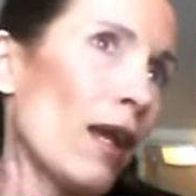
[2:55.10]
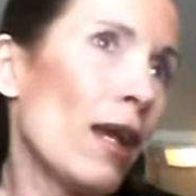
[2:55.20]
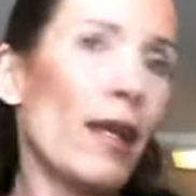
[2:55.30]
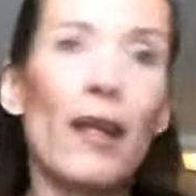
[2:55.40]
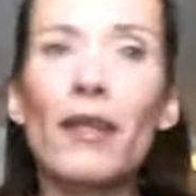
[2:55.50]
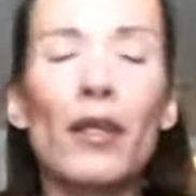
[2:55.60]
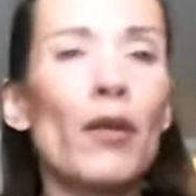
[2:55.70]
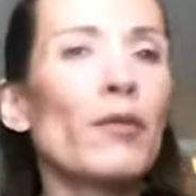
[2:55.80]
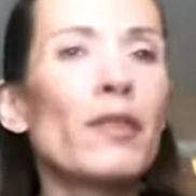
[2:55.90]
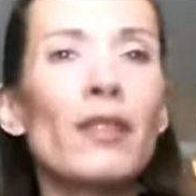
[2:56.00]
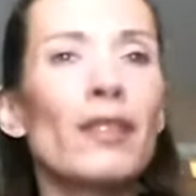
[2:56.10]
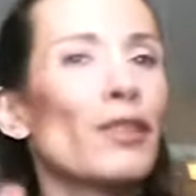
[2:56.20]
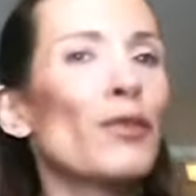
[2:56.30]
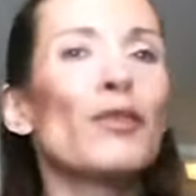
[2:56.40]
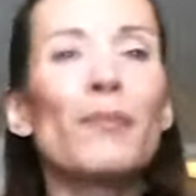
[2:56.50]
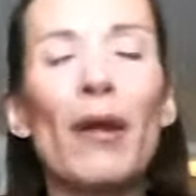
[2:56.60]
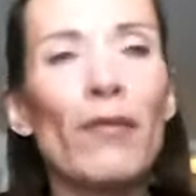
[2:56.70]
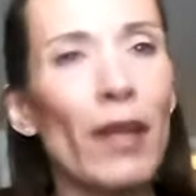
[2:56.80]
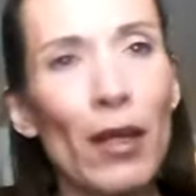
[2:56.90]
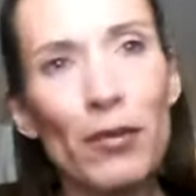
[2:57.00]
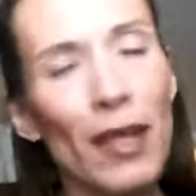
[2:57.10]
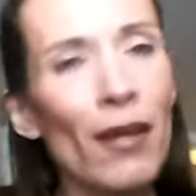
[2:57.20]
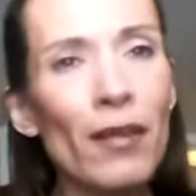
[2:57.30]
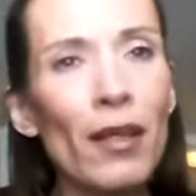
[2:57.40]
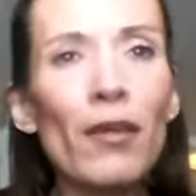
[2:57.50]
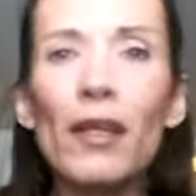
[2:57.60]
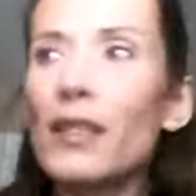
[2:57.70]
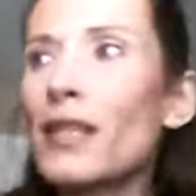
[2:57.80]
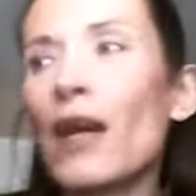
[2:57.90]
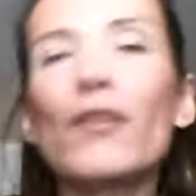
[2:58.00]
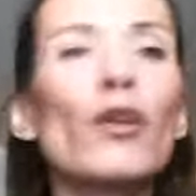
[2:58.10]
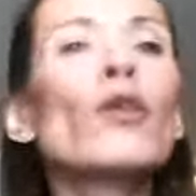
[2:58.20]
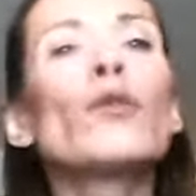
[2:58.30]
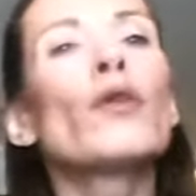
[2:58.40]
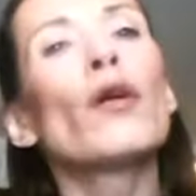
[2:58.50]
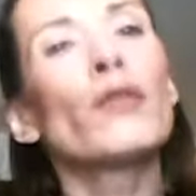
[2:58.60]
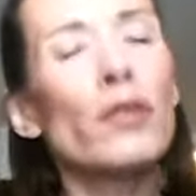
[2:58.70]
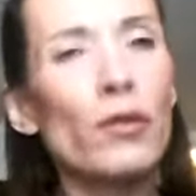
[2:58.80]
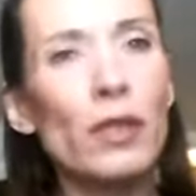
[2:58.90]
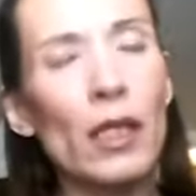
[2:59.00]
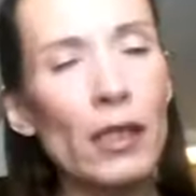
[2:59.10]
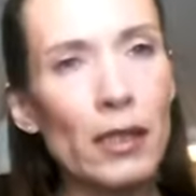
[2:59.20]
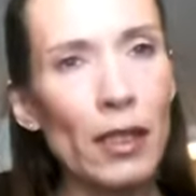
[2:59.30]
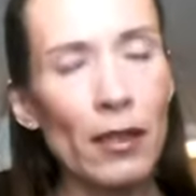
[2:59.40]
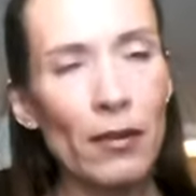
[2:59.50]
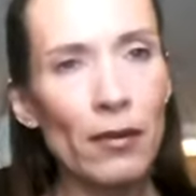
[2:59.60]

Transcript: And, you know, as soon as my video's out there, it's out there. Who knows who's going to see it?